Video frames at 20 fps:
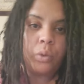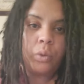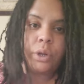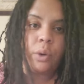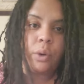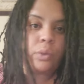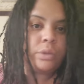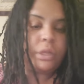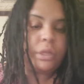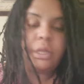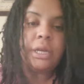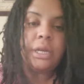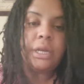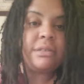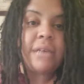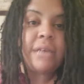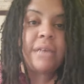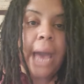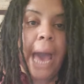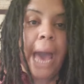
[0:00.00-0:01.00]
the things
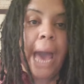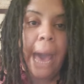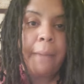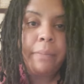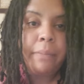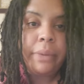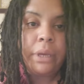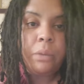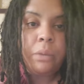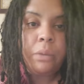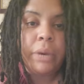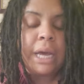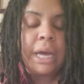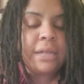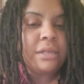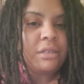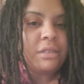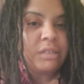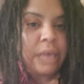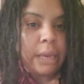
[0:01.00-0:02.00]
that happen, but at
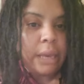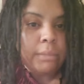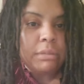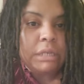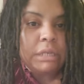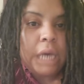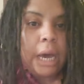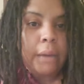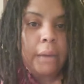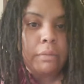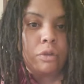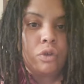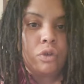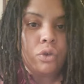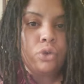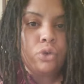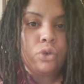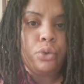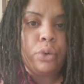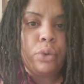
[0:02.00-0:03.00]
the same time
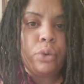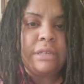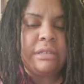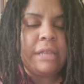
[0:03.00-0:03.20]
too, it's